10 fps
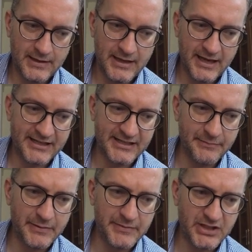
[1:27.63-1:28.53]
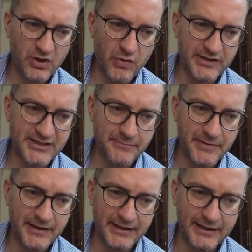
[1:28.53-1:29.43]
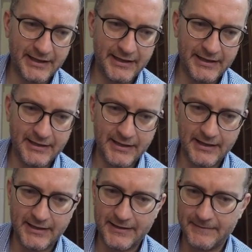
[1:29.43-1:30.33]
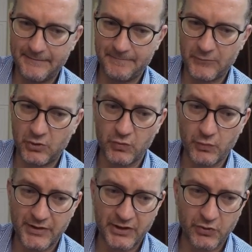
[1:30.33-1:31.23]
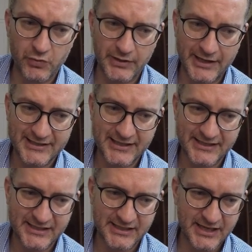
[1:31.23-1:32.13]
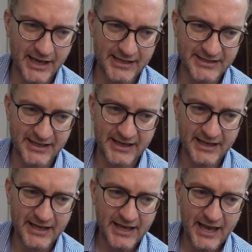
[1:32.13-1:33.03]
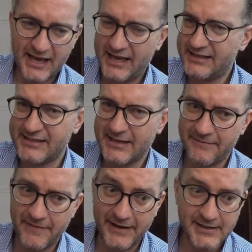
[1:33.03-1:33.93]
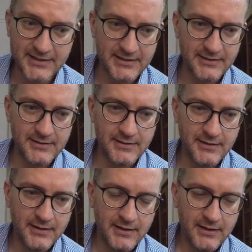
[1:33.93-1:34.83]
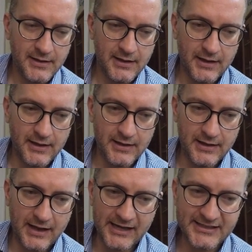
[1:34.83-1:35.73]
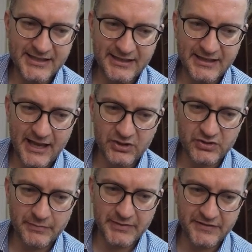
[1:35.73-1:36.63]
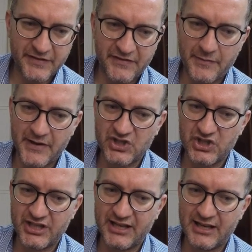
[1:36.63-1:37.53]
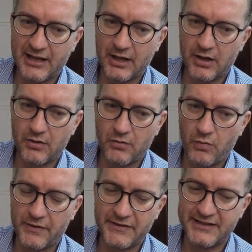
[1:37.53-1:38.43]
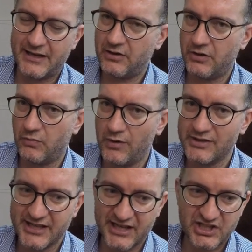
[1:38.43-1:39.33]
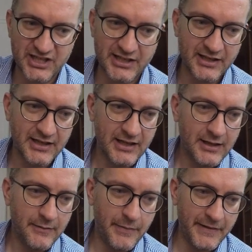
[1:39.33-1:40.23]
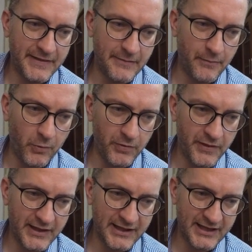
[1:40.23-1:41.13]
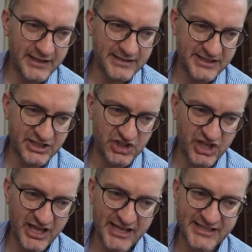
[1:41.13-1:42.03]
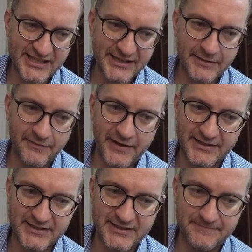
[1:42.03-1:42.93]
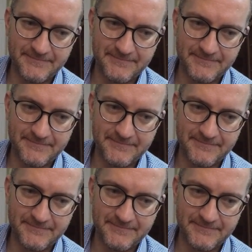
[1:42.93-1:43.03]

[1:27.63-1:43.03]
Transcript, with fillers: It's implemented quite simply in with Google Analytics as an event. I send extra bits of information here, like what the download was actually, but the important thing here is this GA send event.